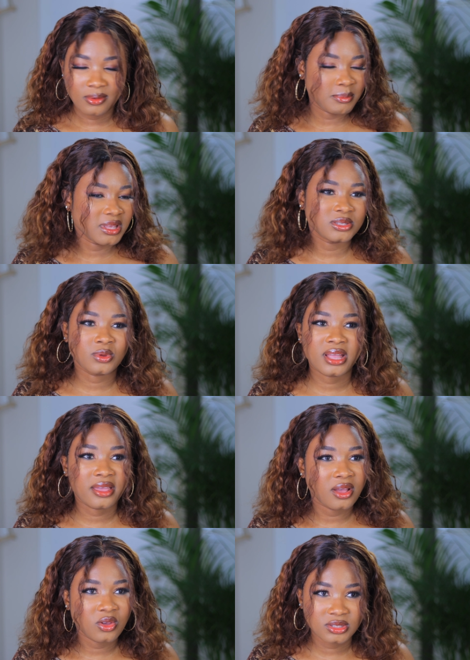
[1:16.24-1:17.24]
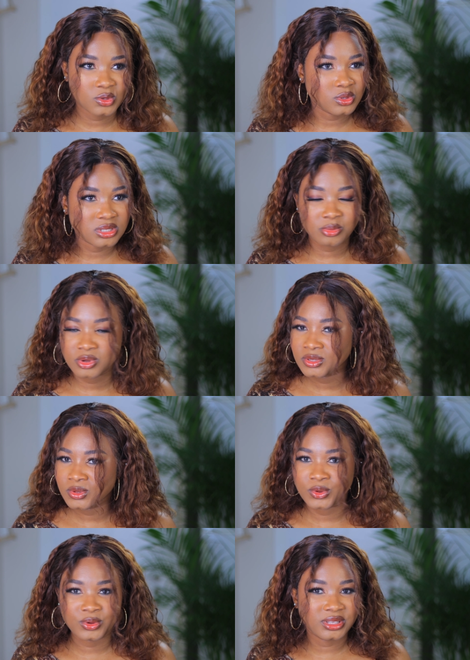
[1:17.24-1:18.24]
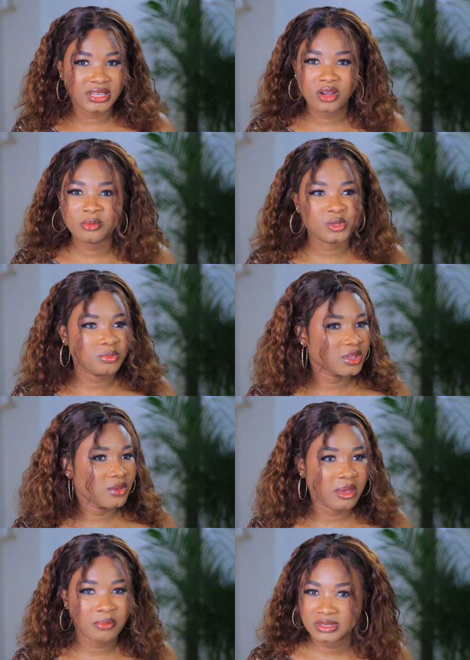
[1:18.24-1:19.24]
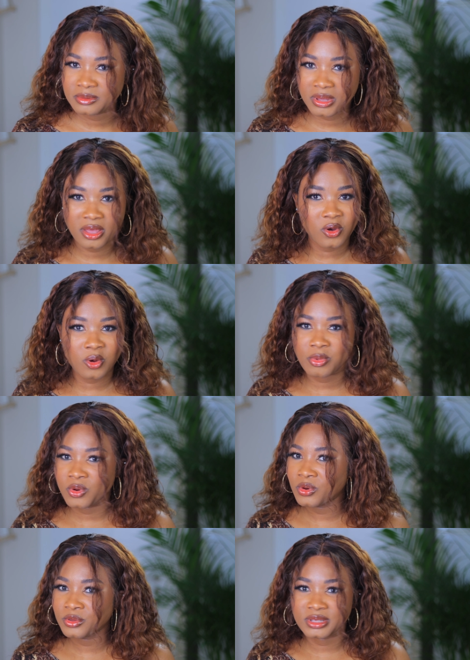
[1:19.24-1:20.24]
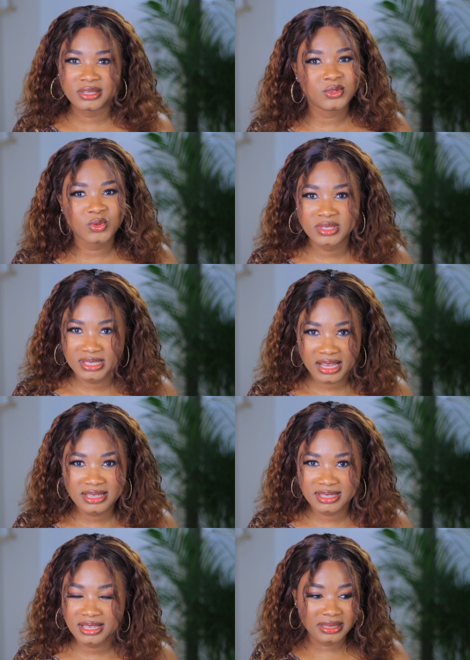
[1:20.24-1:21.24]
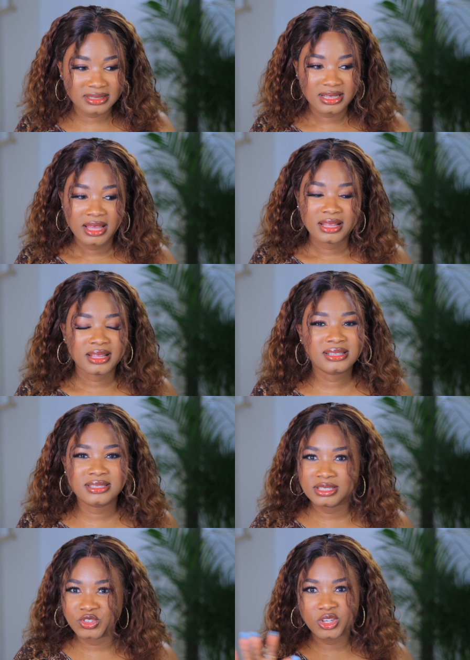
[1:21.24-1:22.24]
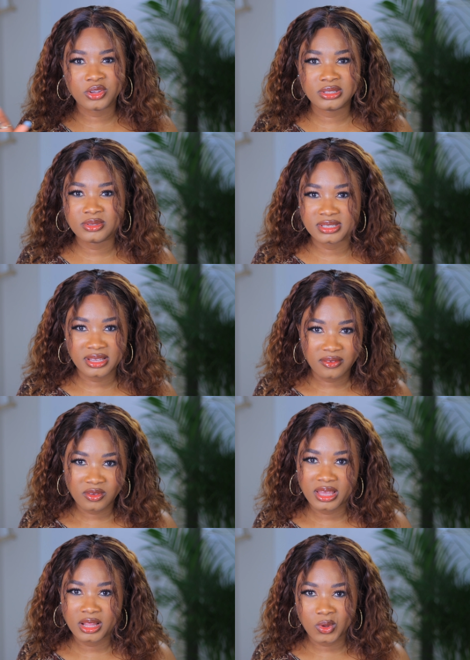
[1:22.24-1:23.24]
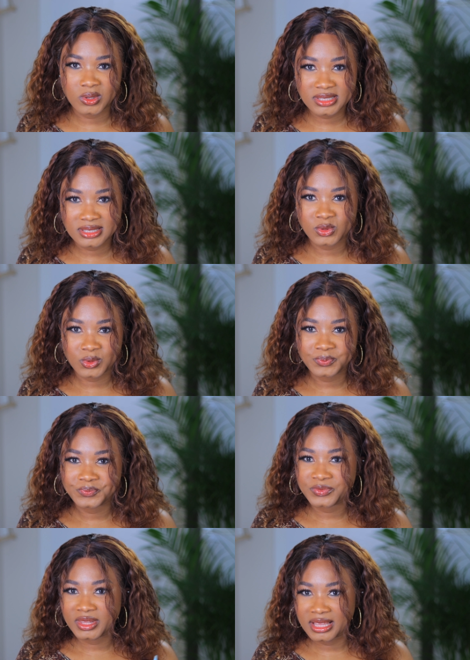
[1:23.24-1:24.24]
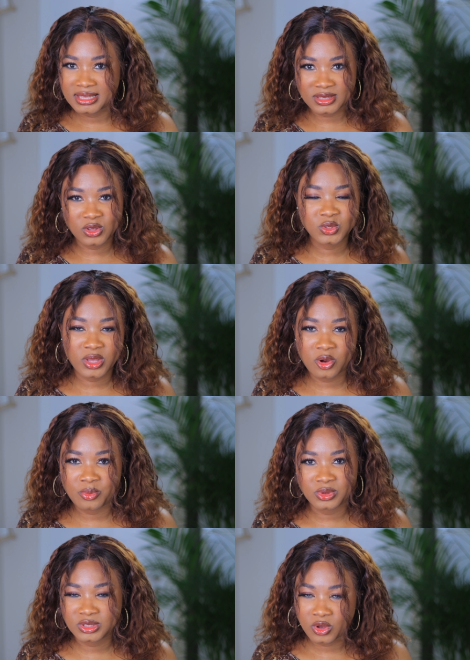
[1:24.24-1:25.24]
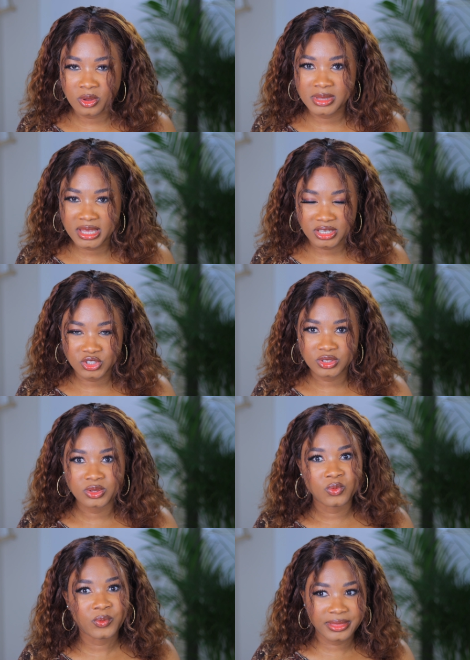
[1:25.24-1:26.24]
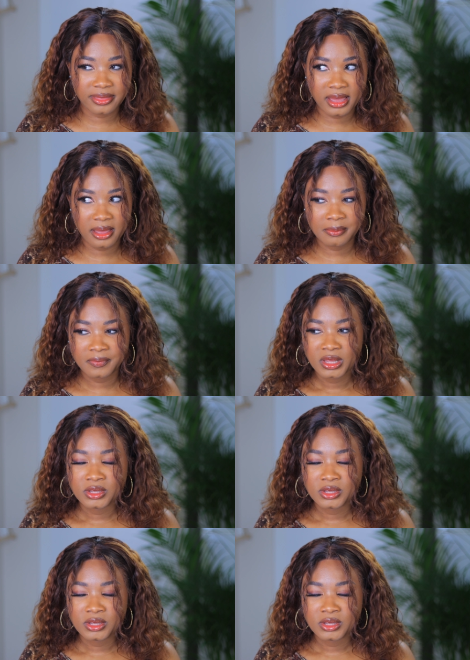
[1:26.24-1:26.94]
be it whether you're going to use the bus or they're coming to pick you airport pick up or you need to use taxi because that is literally going to save you a lot so it's going to help with your communication with them.